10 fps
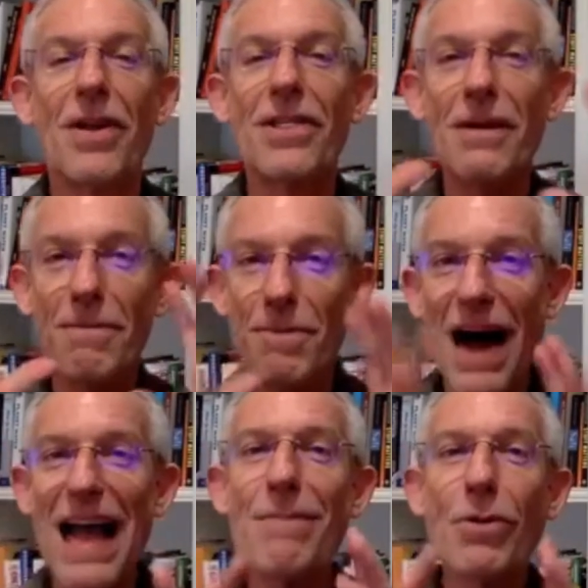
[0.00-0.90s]
The
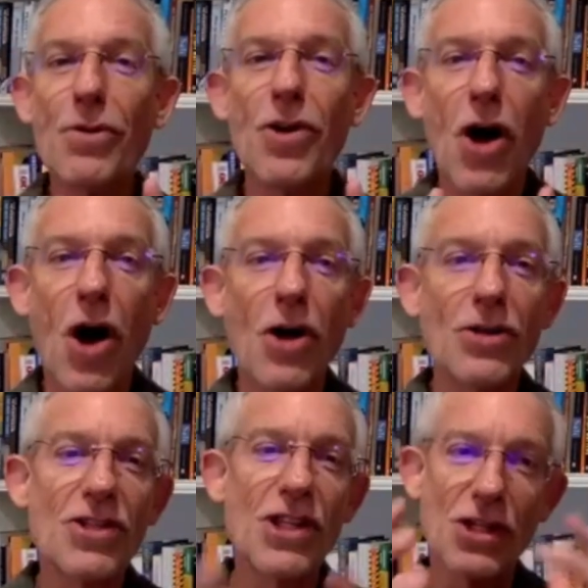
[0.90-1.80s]
Bible
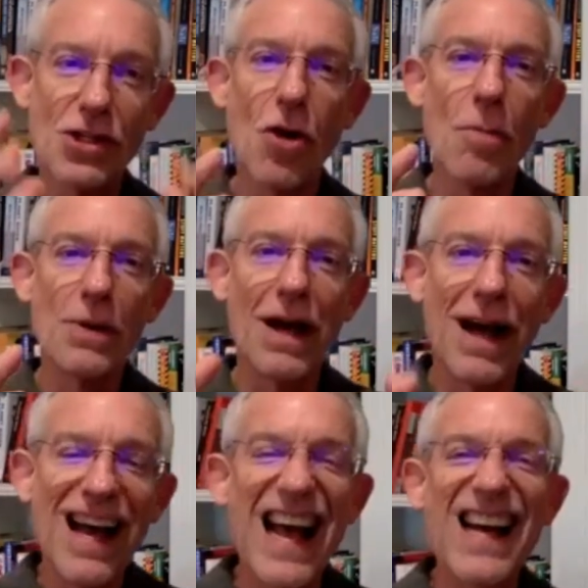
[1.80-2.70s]
calls Zozobra